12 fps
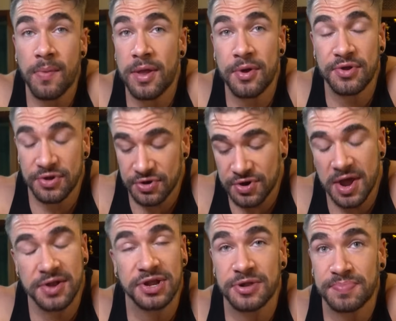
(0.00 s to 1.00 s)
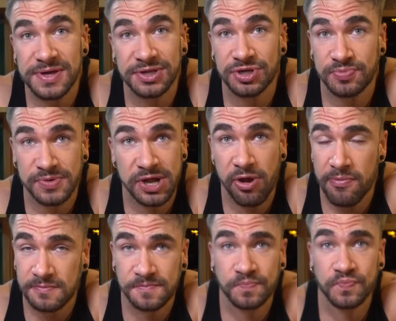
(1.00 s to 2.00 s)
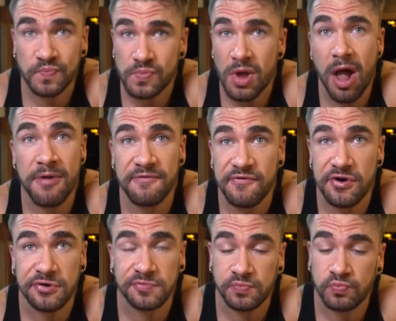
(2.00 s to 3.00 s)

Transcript: No, I did not need a plate this big. I'm full.